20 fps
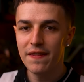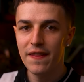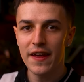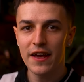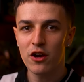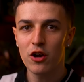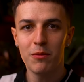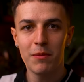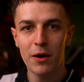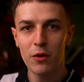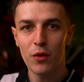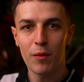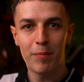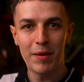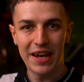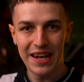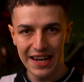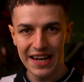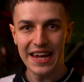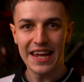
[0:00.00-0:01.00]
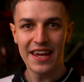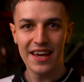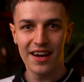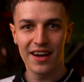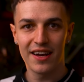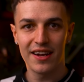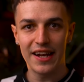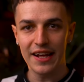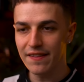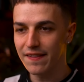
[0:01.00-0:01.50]
they come out a bit
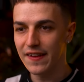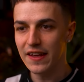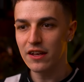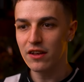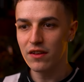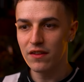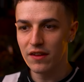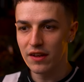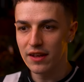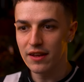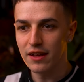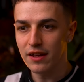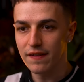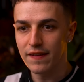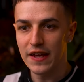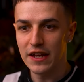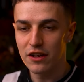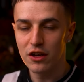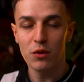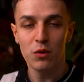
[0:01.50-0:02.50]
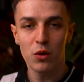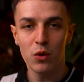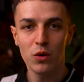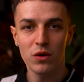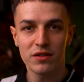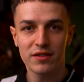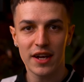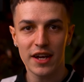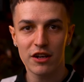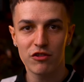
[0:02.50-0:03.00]
later. Like they they they do go
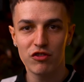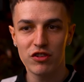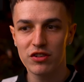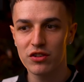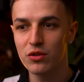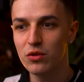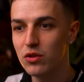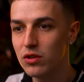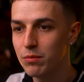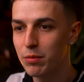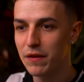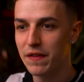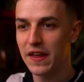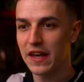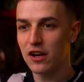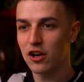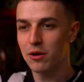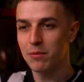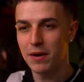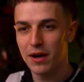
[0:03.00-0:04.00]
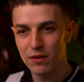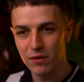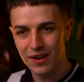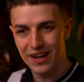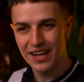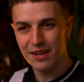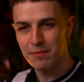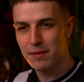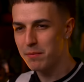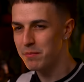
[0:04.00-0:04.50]
to secondary school, but they come out
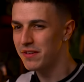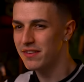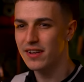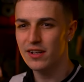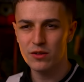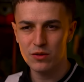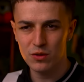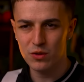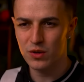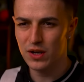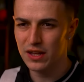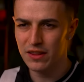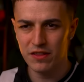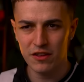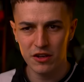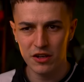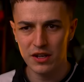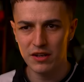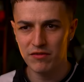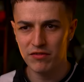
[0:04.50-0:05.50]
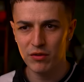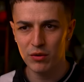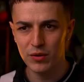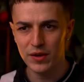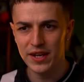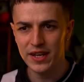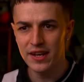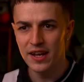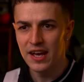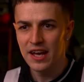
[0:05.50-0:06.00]
like maybe I don't know, like 13,
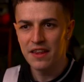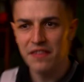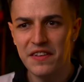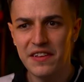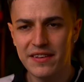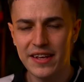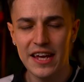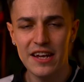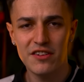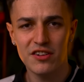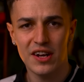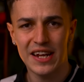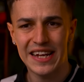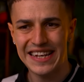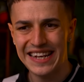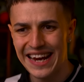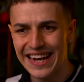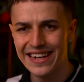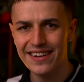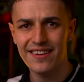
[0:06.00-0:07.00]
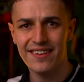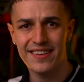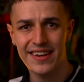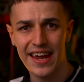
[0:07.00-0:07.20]
14. These kids are like nine and